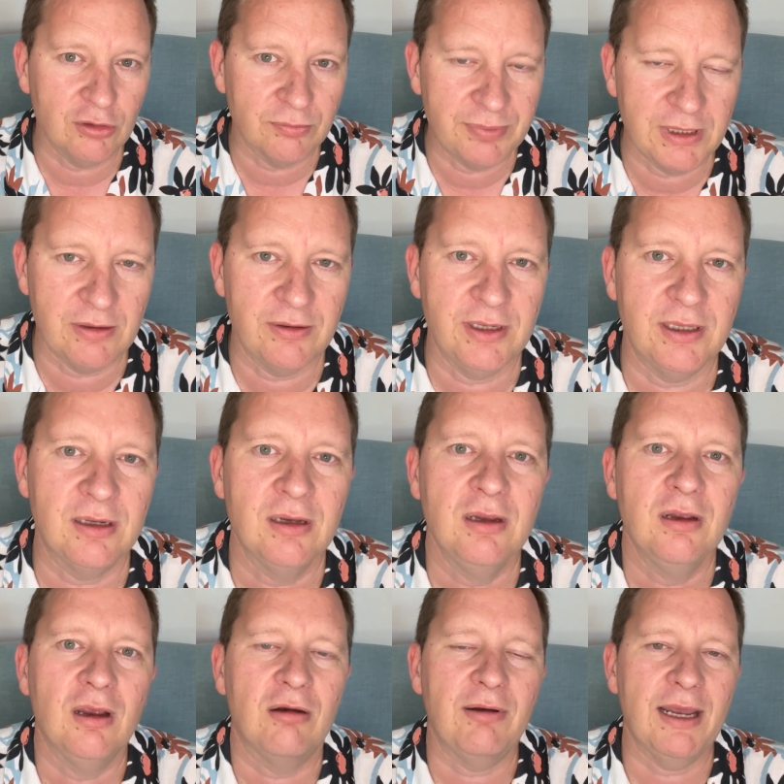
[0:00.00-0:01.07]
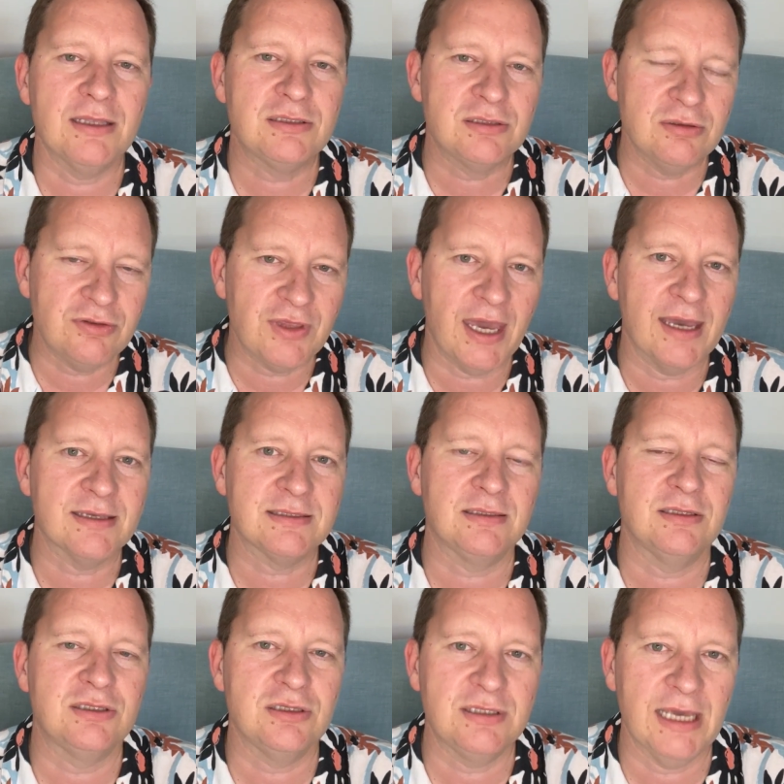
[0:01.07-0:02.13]
period, around 2000 to
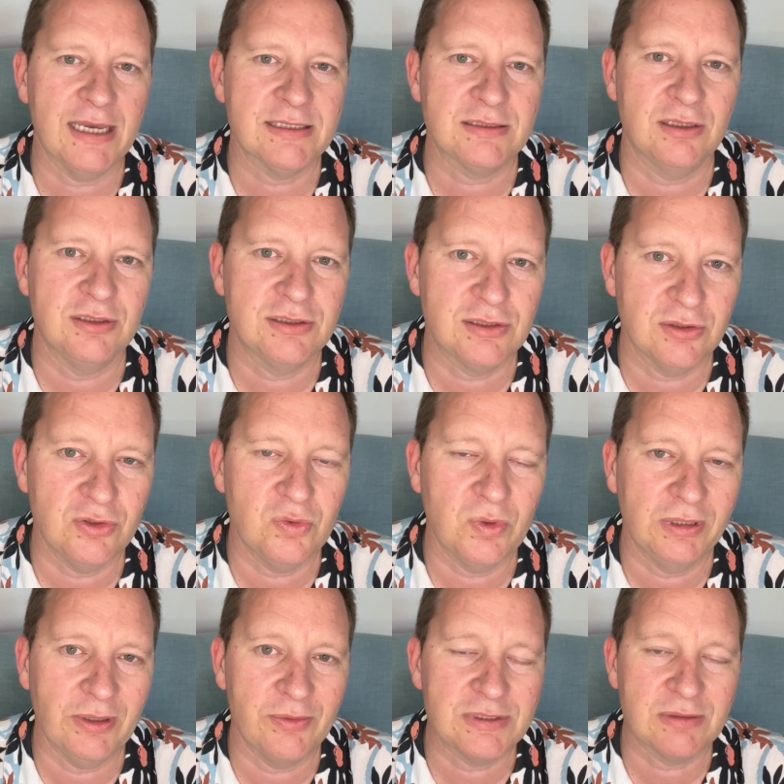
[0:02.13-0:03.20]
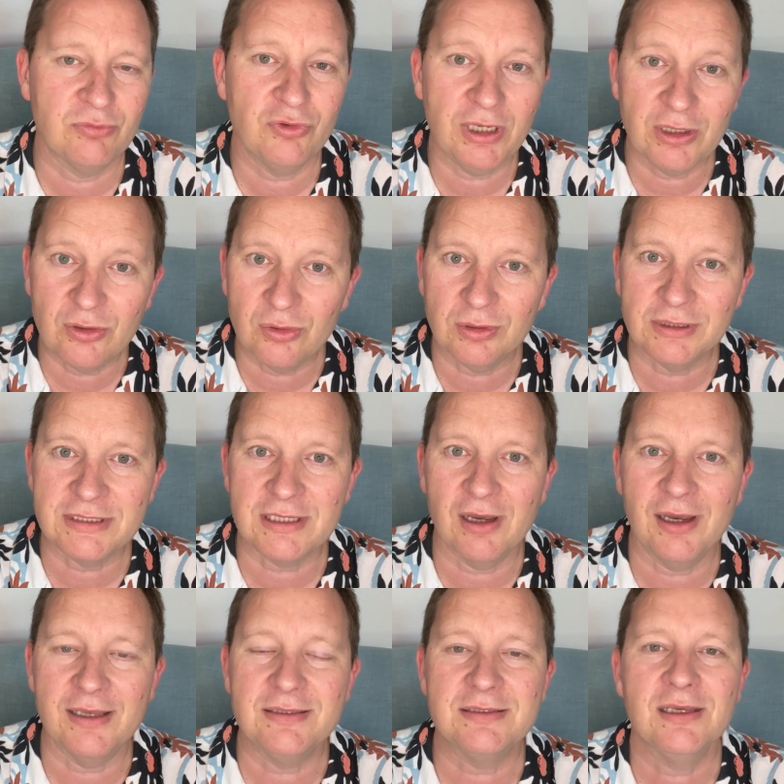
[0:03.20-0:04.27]
2002, when there were some really cool
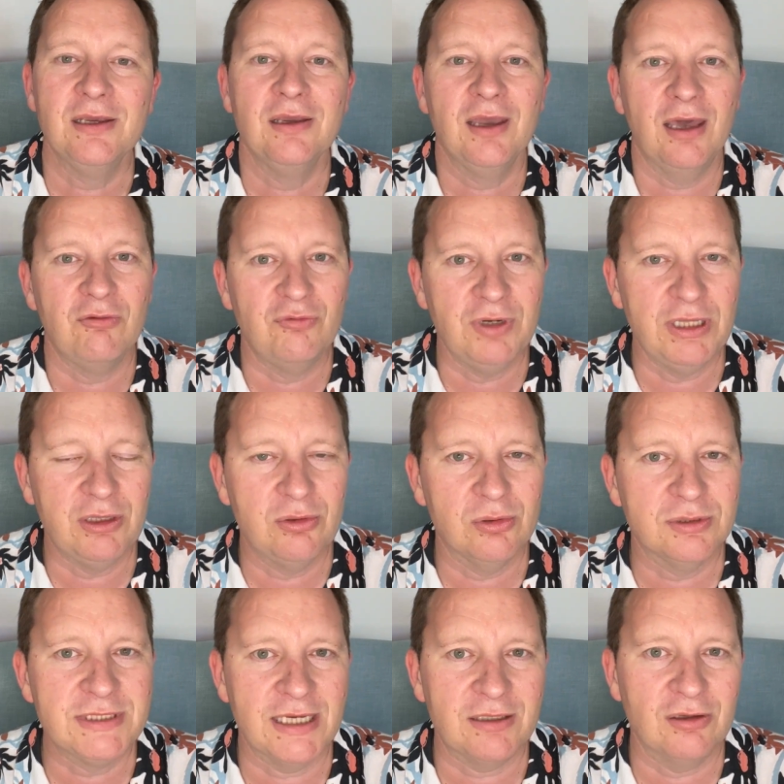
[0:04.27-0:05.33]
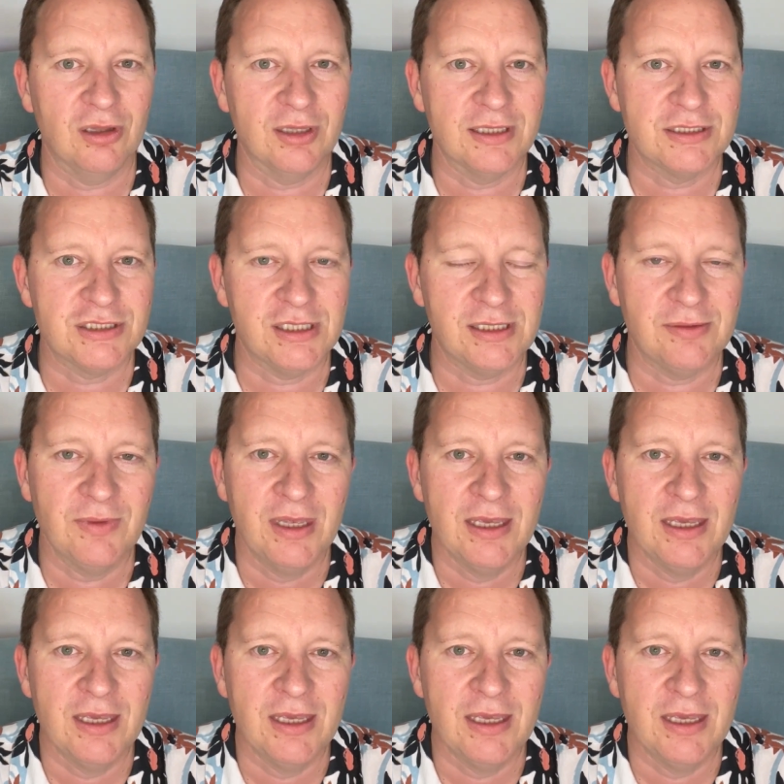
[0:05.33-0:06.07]
designs and really cool technology.